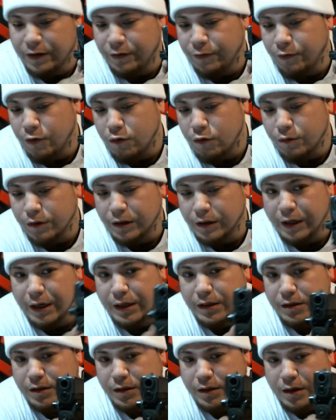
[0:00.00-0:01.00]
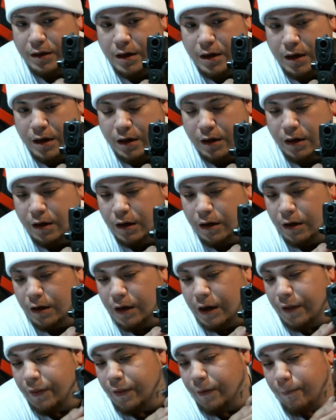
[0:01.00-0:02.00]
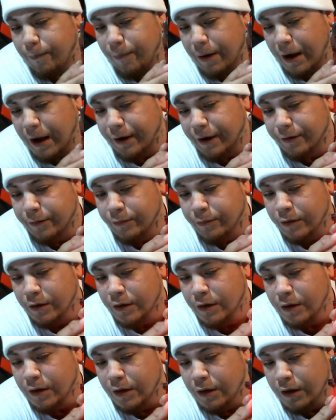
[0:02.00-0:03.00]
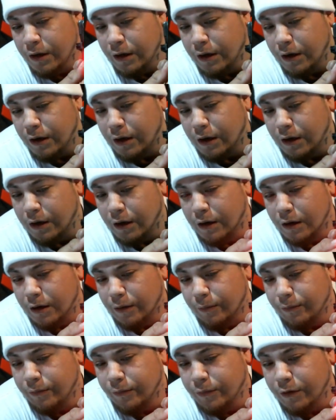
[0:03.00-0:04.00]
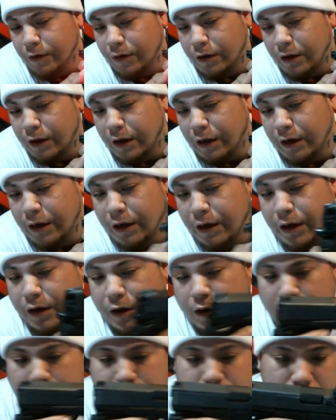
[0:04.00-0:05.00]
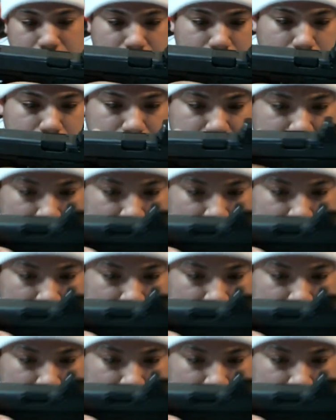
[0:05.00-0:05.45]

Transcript: forward laser on the bottom, um, and also the